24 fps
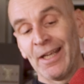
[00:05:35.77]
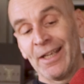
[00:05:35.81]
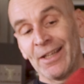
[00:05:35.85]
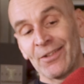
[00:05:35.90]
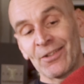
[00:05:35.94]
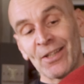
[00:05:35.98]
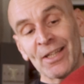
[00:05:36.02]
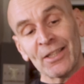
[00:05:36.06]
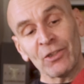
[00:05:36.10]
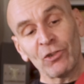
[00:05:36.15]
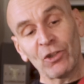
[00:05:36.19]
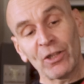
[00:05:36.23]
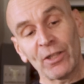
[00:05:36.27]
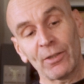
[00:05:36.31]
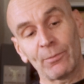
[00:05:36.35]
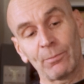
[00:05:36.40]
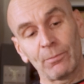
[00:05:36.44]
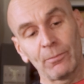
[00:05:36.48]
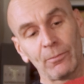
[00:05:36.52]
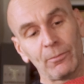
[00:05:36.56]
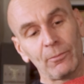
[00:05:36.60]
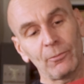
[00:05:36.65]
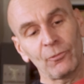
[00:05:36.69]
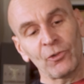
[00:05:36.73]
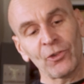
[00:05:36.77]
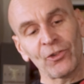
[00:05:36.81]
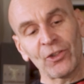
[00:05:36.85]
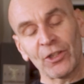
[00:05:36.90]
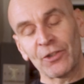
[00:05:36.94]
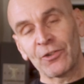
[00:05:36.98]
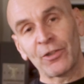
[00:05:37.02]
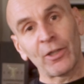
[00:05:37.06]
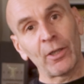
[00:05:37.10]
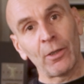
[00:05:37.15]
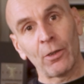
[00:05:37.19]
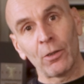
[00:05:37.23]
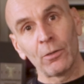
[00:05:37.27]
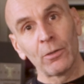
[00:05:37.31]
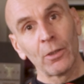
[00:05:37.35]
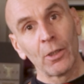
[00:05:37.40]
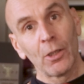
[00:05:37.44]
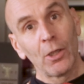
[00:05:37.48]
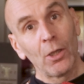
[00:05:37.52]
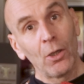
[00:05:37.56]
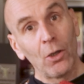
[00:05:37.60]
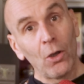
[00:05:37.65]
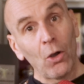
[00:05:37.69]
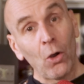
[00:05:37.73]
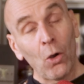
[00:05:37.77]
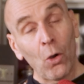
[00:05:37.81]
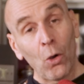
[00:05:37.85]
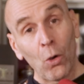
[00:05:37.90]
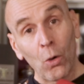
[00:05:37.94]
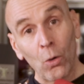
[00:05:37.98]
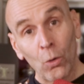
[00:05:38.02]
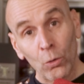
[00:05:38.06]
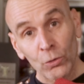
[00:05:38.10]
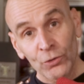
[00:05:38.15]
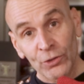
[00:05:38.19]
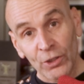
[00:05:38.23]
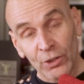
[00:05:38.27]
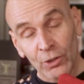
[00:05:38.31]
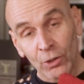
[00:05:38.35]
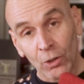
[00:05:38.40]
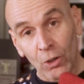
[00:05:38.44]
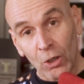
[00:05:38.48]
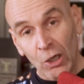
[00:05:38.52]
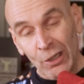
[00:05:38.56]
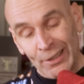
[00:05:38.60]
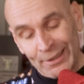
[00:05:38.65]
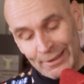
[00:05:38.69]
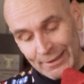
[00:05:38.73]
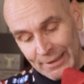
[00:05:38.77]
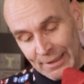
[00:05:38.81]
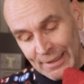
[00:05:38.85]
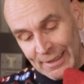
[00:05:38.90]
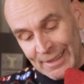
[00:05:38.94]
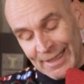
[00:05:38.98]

it's actually just a towel, hold the cork,